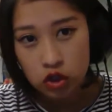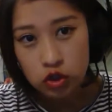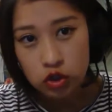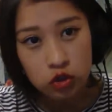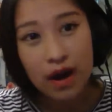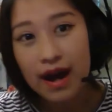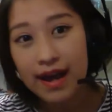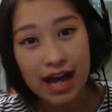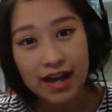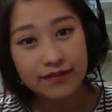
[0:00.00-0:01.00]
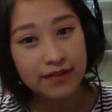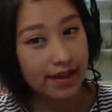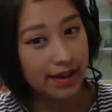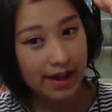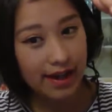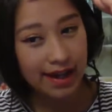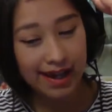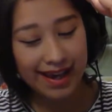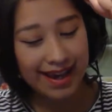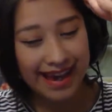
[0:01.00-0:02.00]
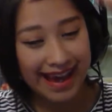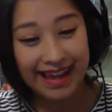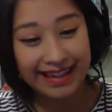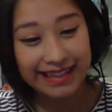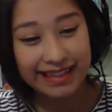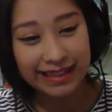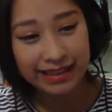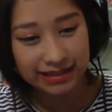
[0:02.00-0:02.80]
Do I have any